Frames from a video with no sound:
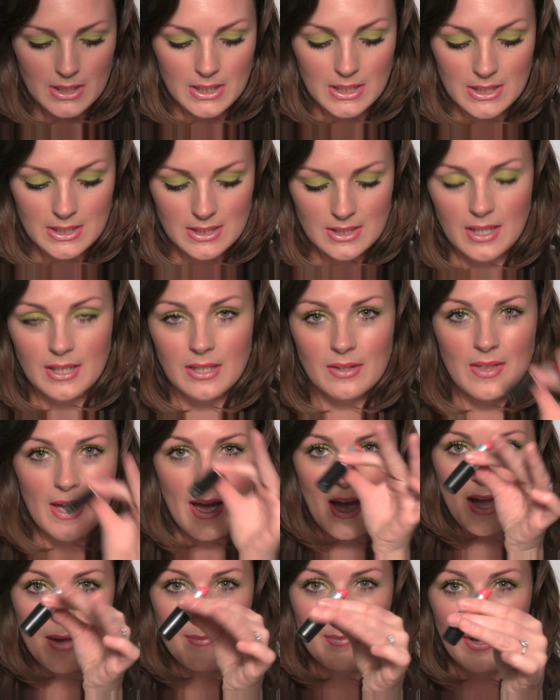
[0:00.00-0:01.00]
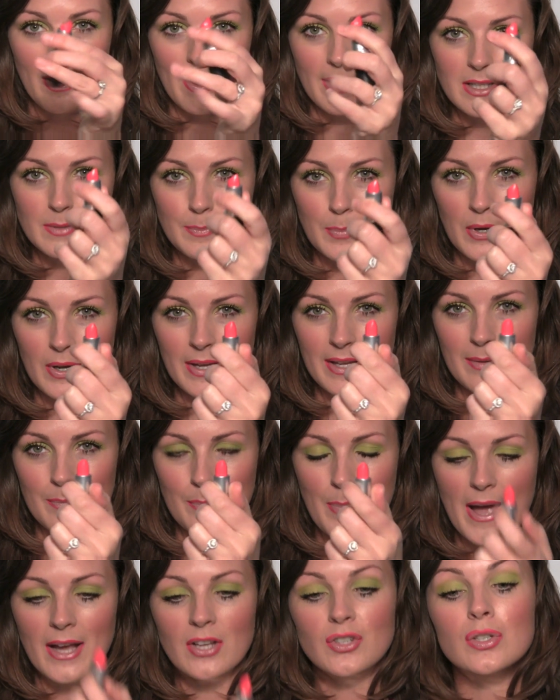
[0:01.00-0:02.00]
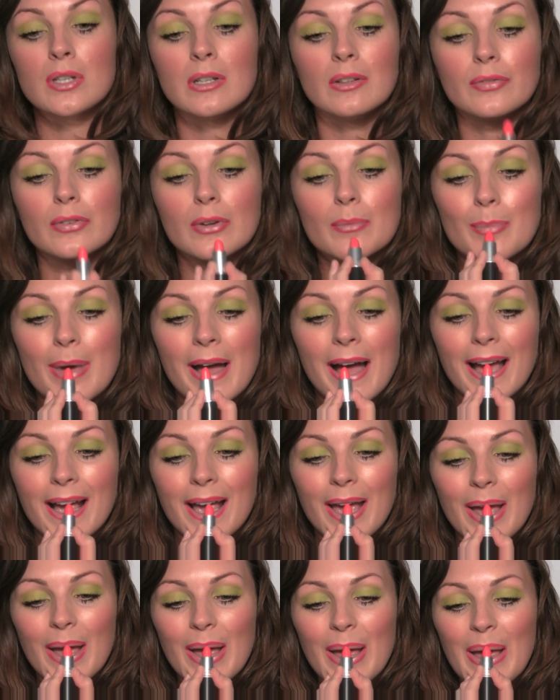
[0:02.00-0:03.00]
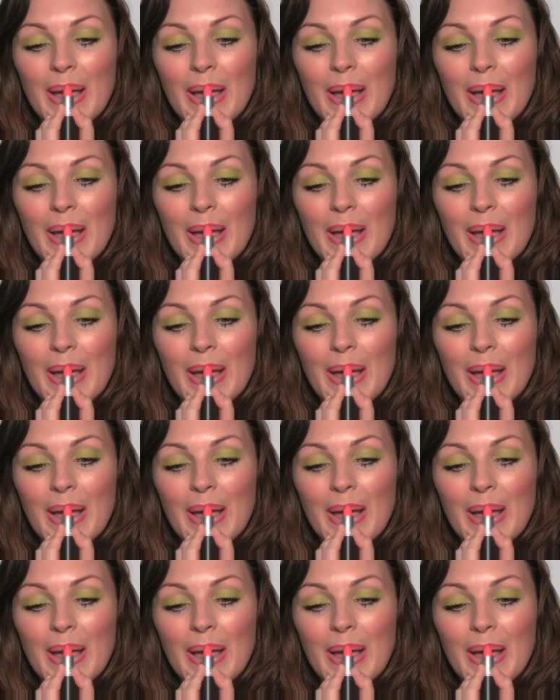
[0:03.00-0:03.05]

And inside of that I'm going to put Impassioned from MAC.